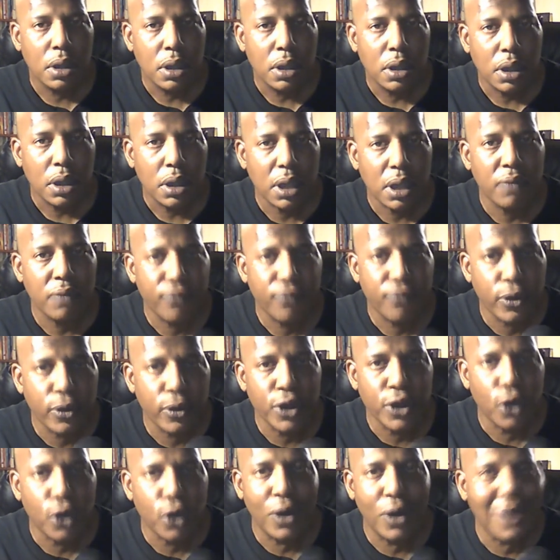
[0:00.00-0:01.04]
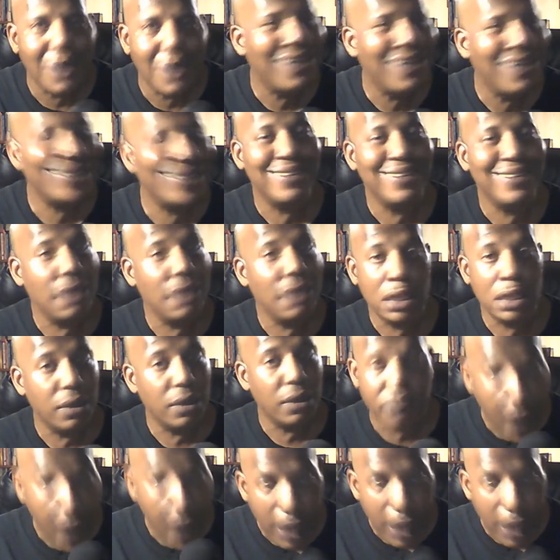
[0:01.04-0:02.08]
and for your
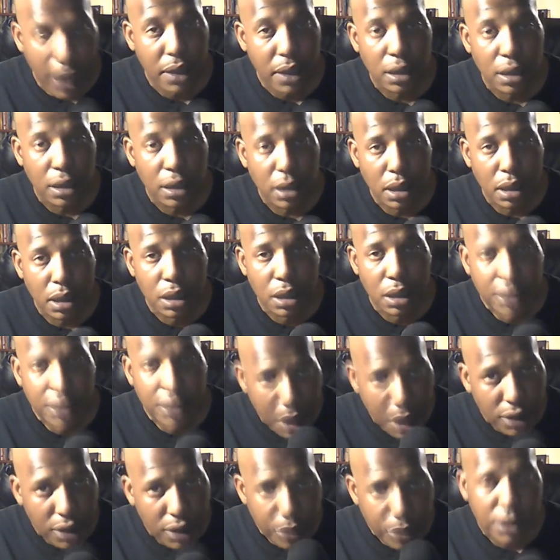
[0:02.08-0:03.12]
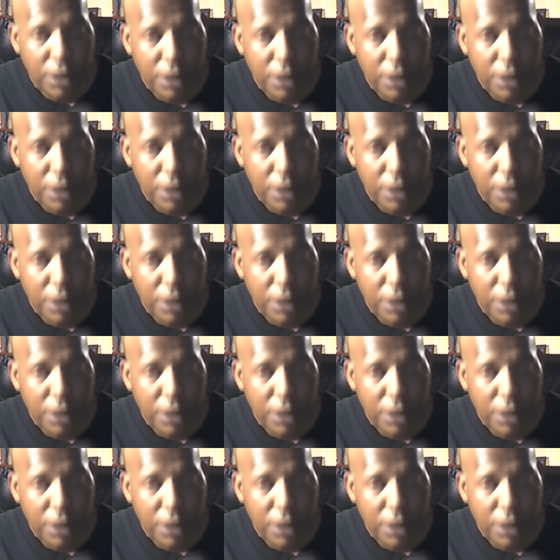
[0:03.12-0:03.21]
undivided attention.